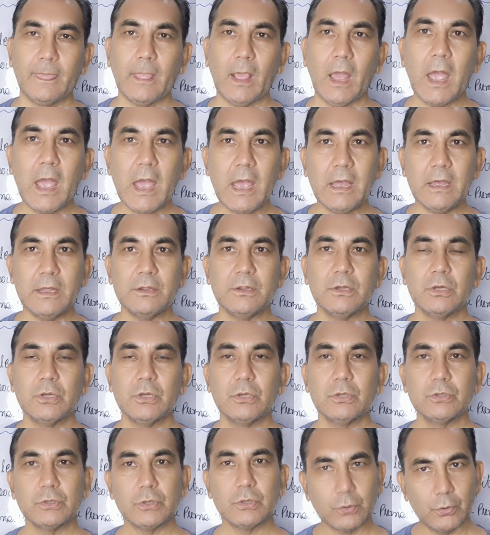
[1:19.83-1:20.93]
And
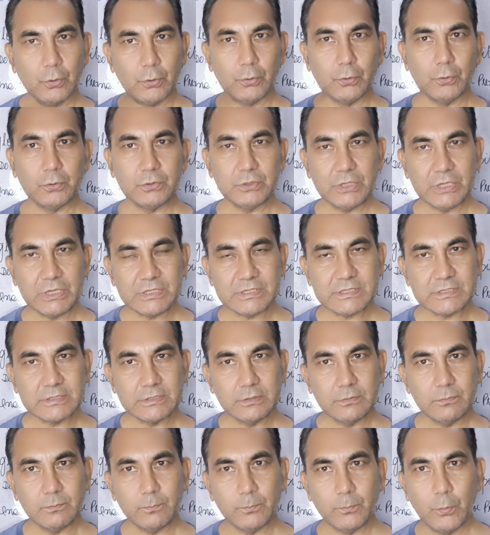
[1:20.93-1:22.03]
through this
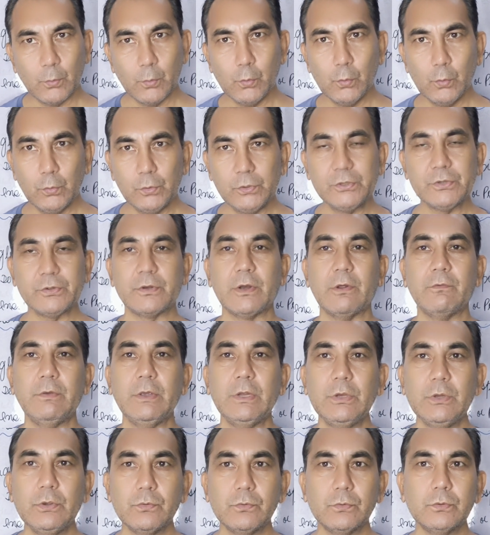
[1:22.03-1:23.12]
pooled
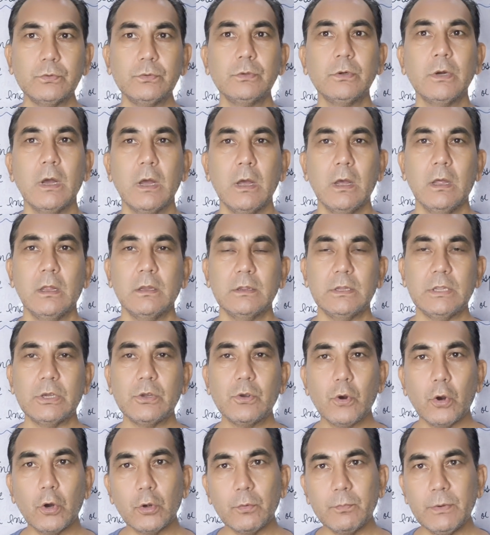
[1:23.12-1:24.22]
revenue, the
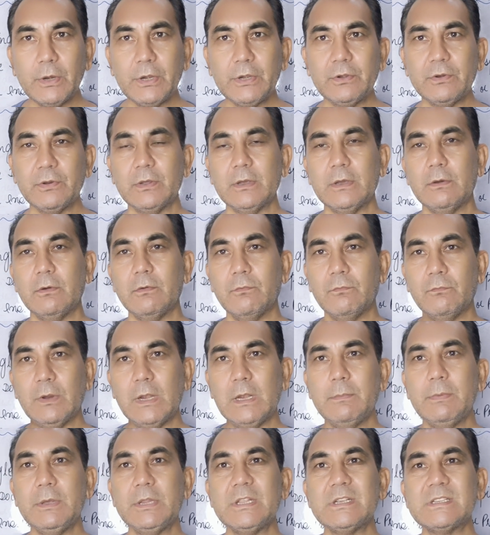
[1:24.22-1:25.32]
government
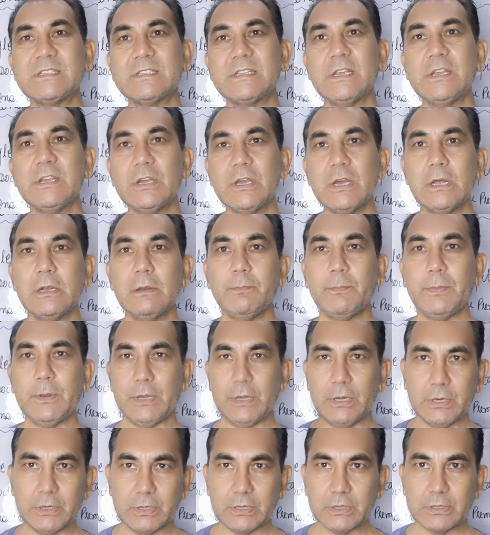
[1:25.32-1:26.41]
will be the single
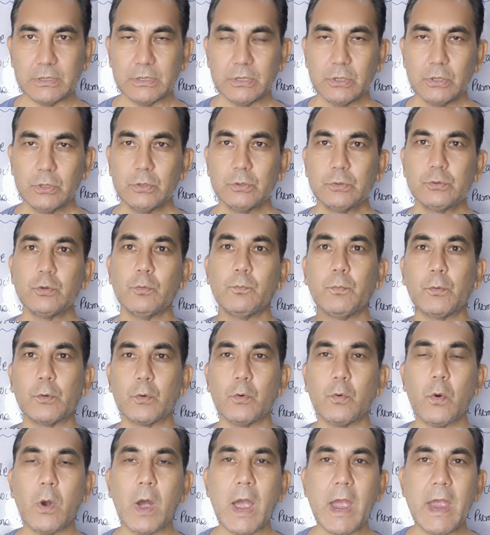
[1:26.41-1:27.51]
payer to
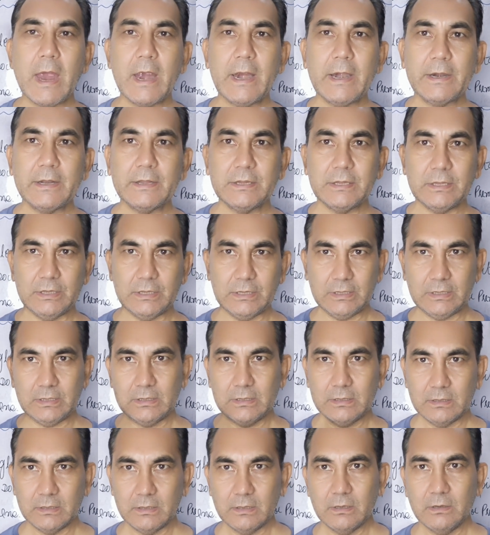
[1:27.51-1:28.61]
provide the
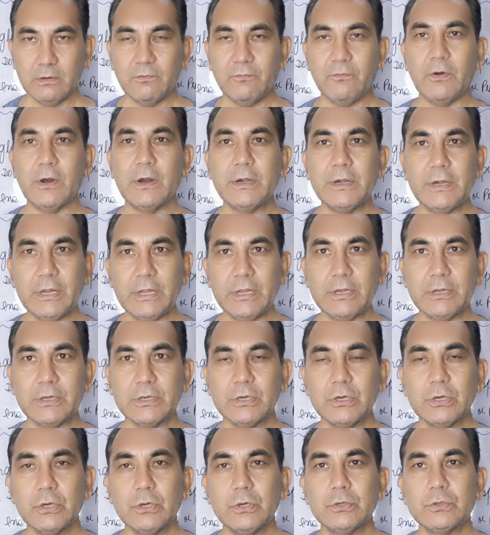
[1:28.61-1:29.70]
funding
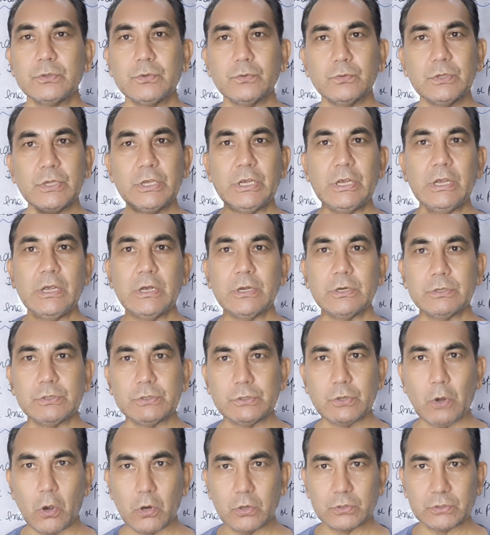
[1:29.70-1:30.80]
to the
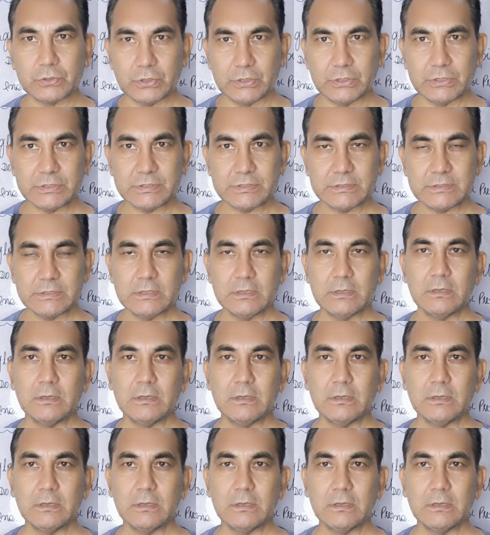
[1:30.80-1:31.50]
doctors,